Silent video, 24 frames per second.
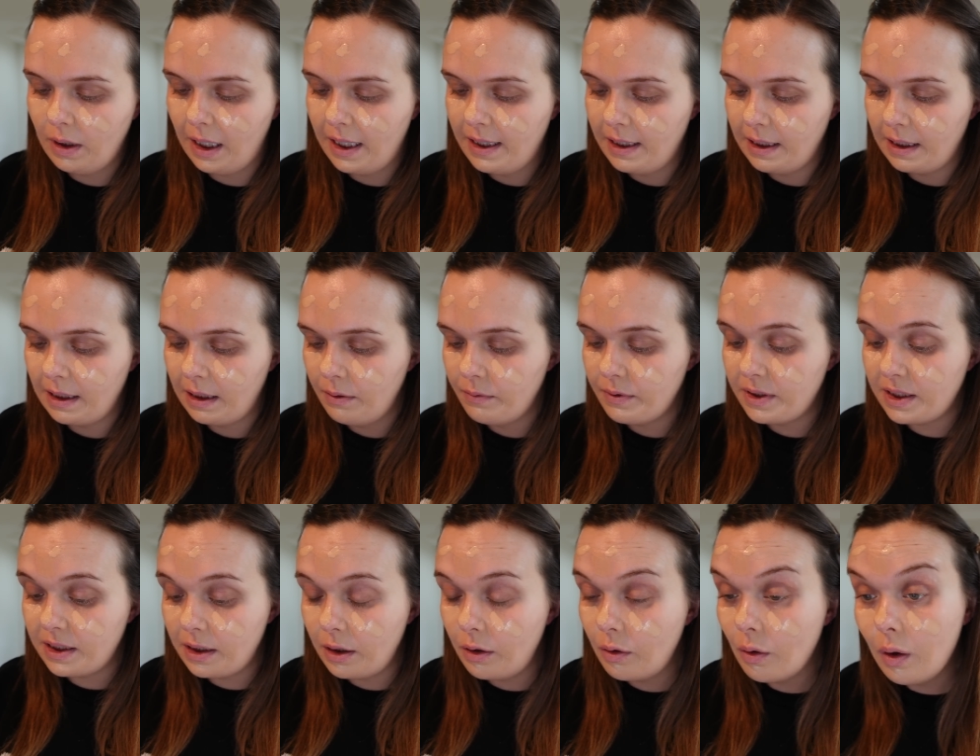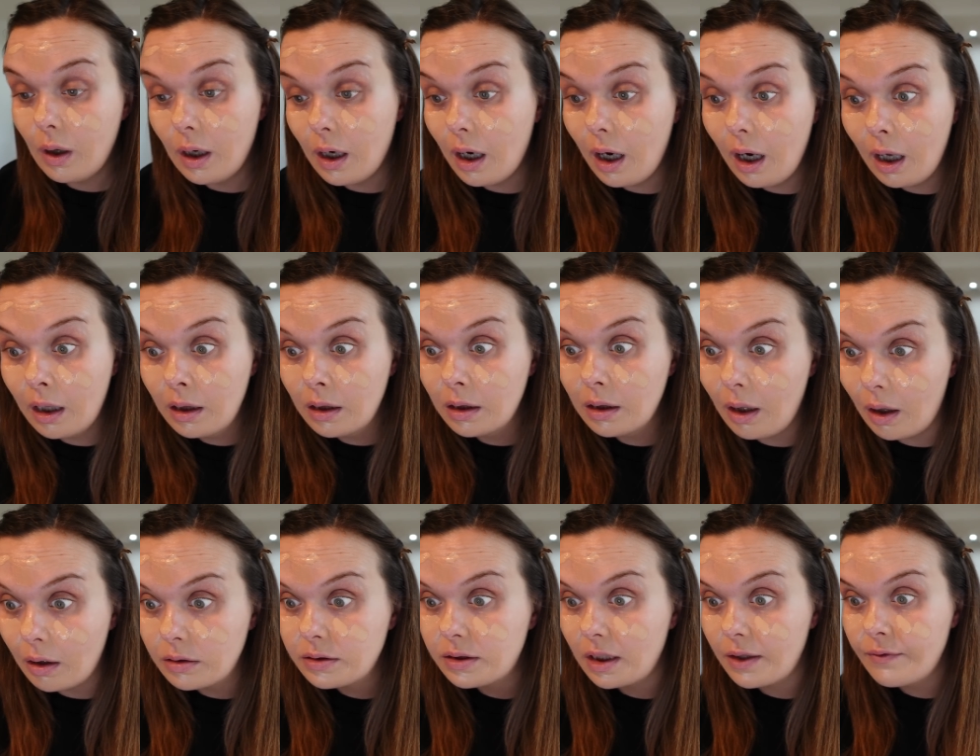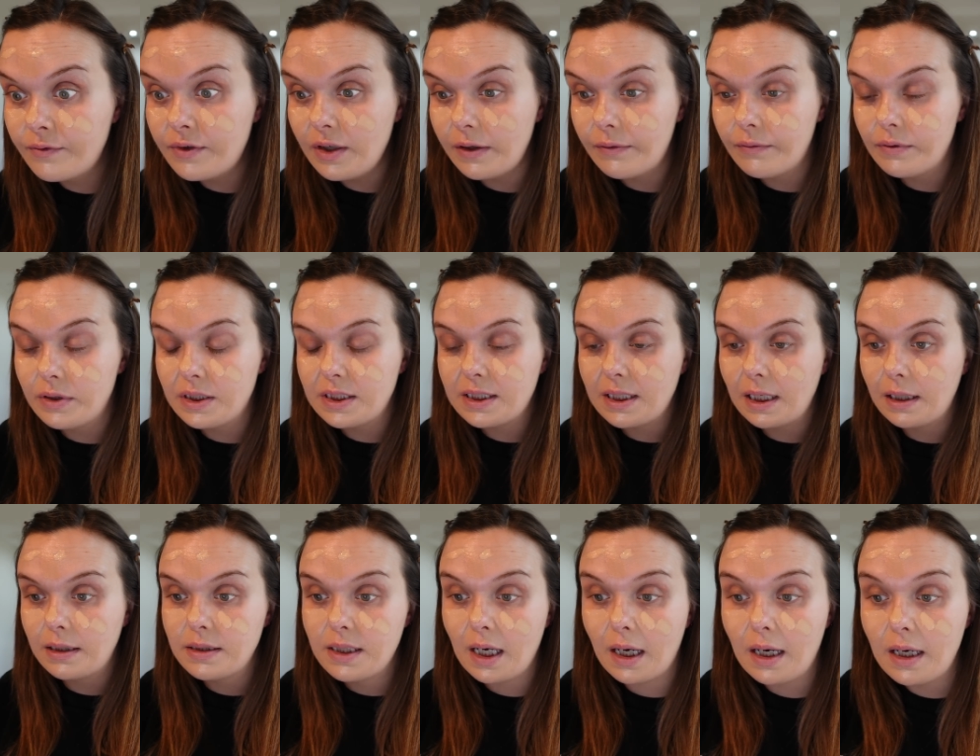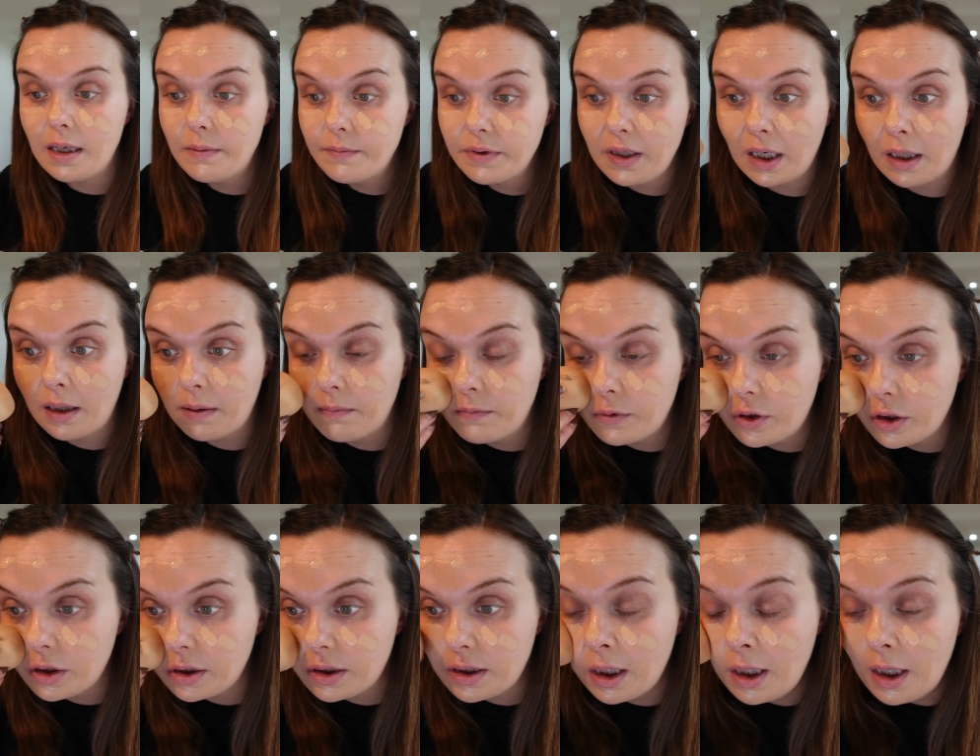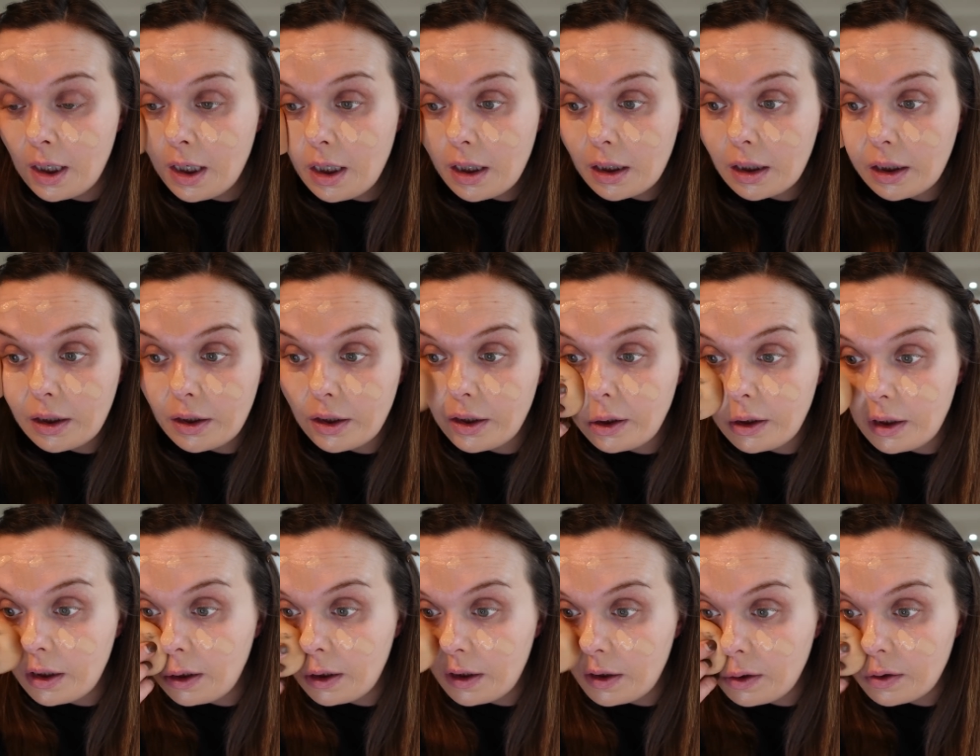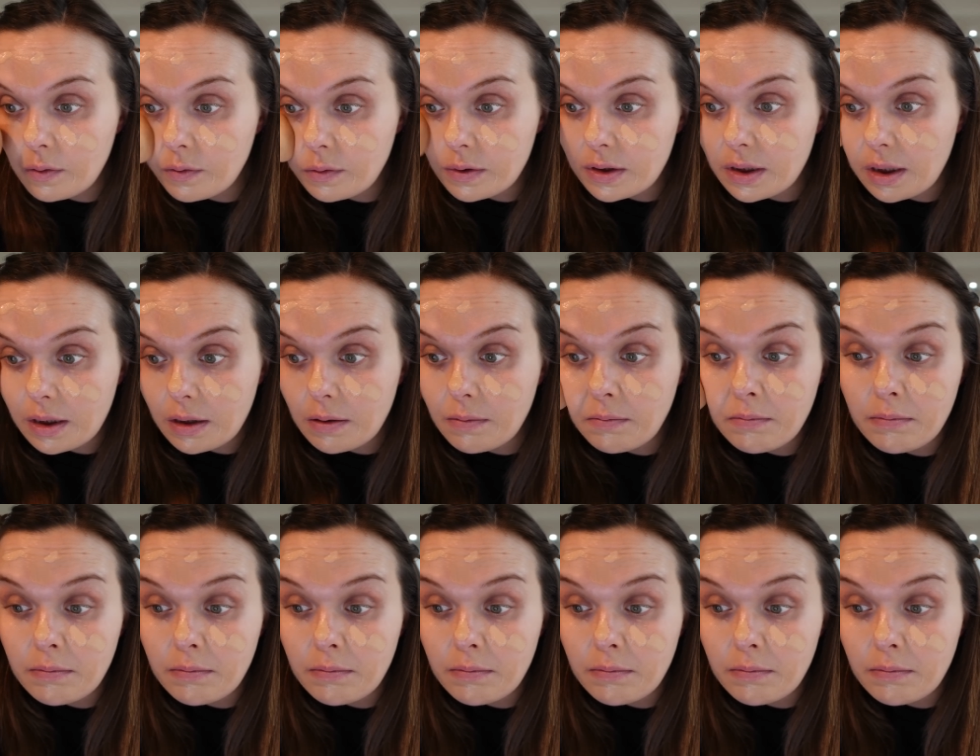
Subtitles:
I think it would suit a lot of different skin types, and I'm just going to use